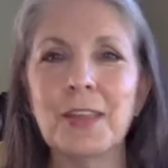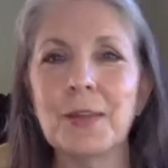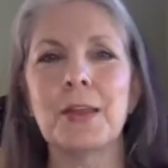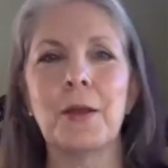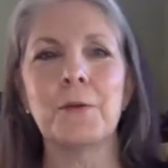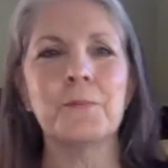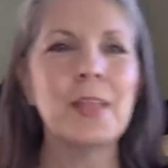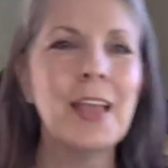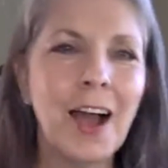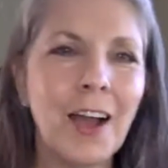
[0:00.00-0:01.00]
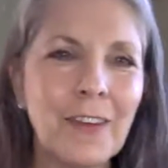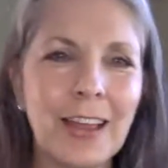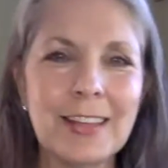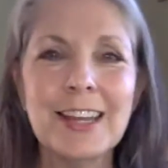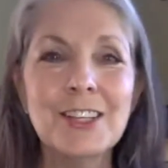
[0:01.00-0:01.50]
There we go. All
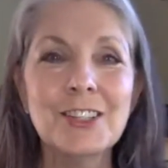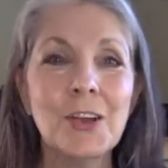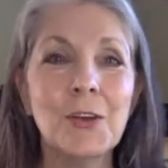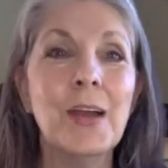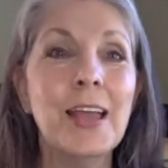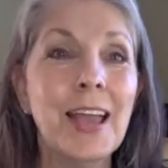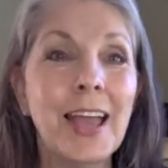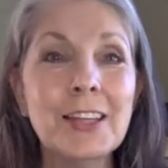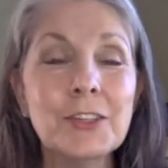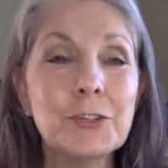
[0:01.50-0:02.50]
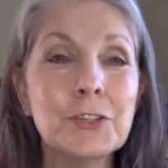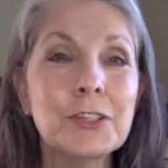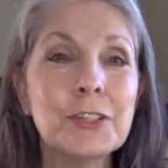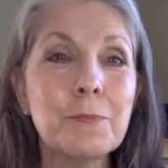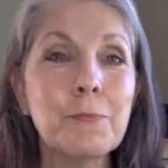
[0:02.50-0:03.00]
right. So
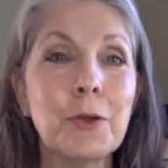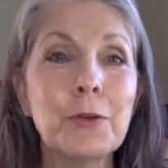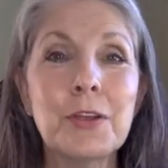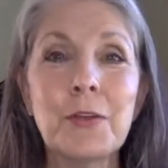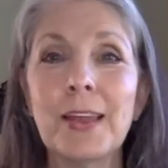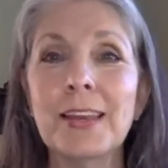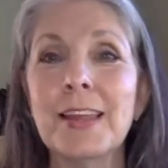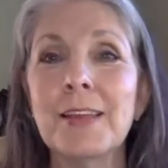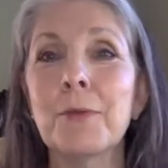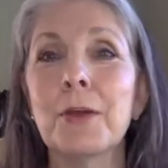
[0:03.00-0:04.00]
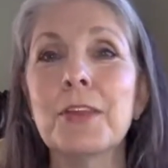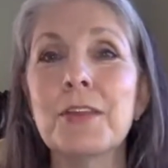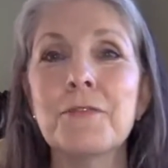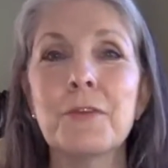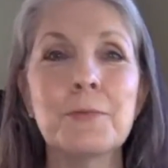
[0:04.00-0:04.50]
introducing Brody
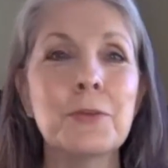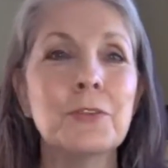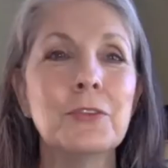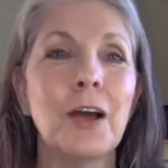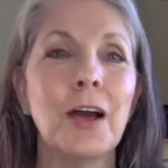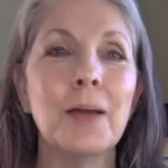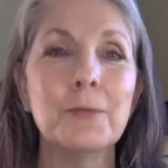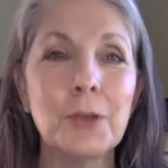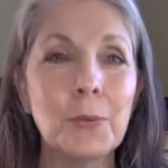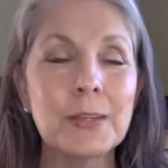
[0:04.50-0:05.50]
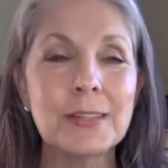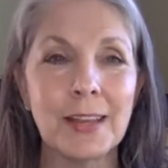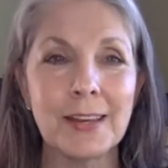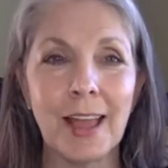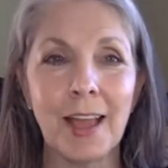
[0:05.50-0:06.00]
from Utah. I'm so
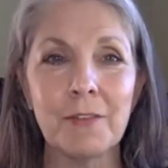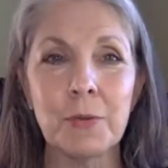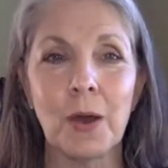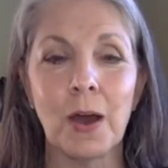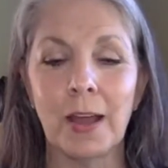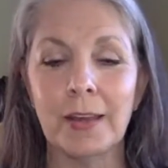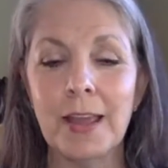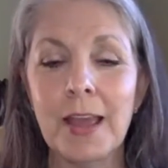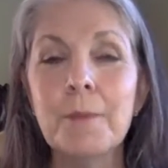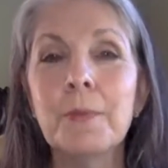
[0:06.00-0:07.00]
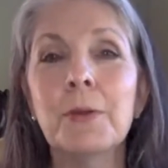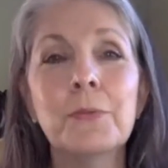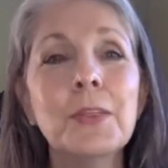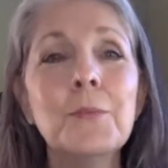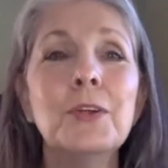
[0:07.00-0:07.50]
excited to have you on, but I
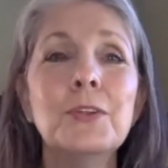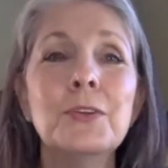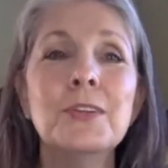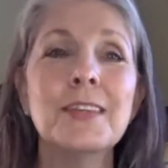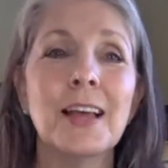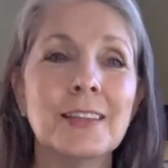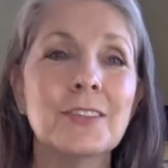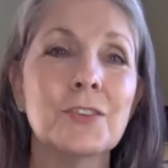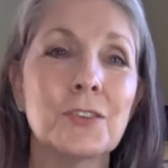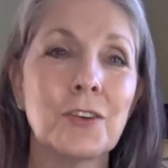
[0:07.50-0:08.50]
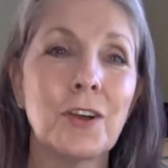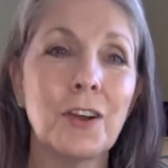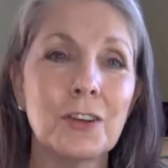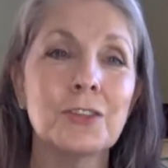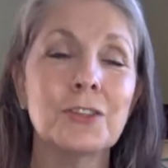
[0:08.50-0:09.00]
really want you to tell us your
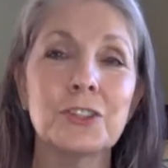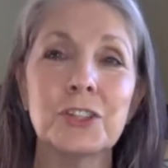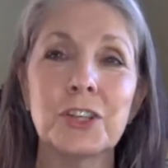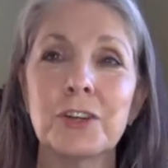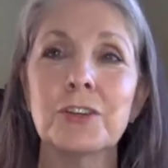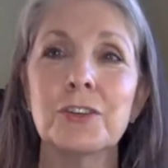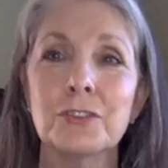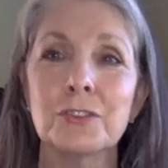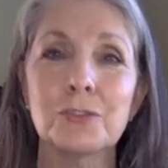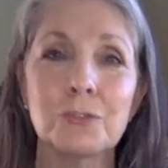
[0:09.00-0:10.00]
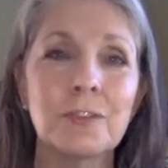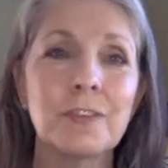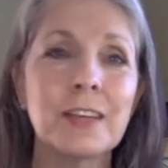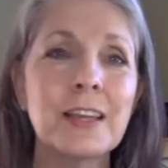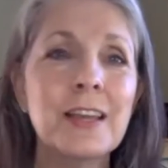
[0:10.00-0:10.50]
heart, your share, your
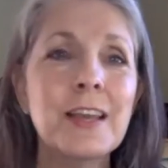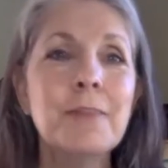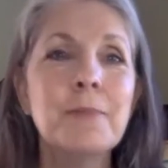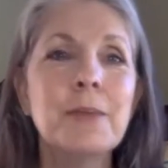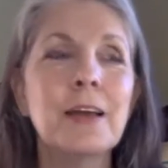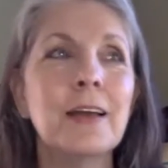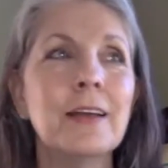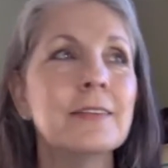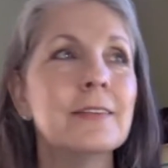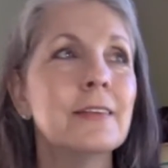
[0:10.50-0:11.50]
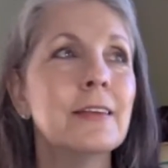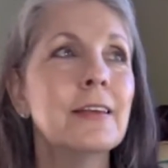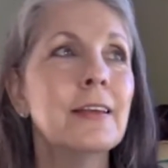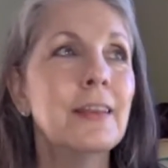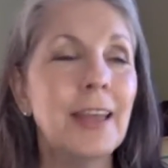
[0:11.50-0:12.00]
story, because
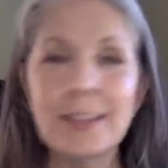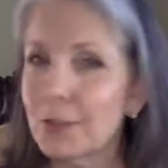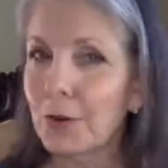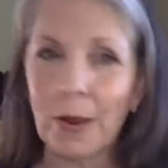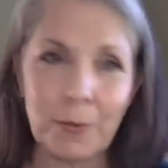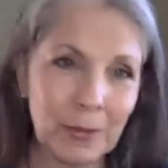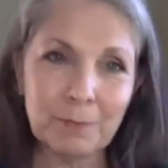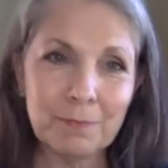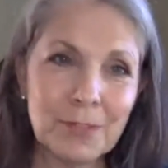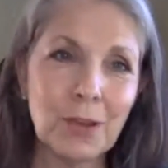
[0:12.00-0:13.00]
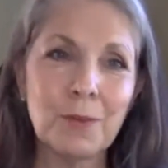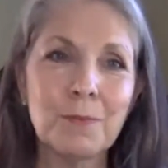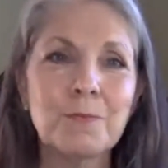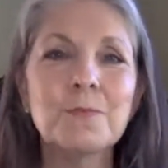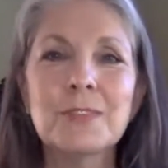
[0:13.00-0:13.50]
it's a great one. So
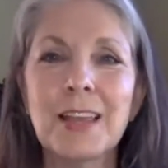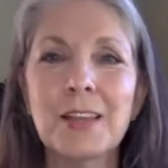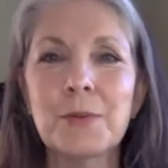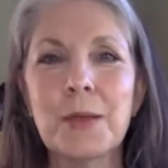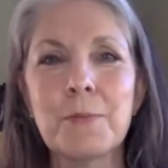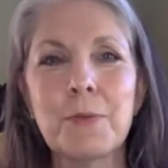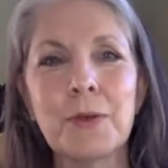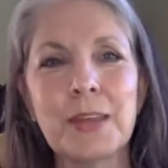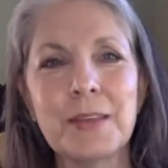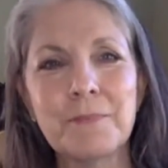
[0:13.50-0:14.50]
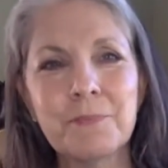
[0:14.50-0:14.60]
take it away, Brody.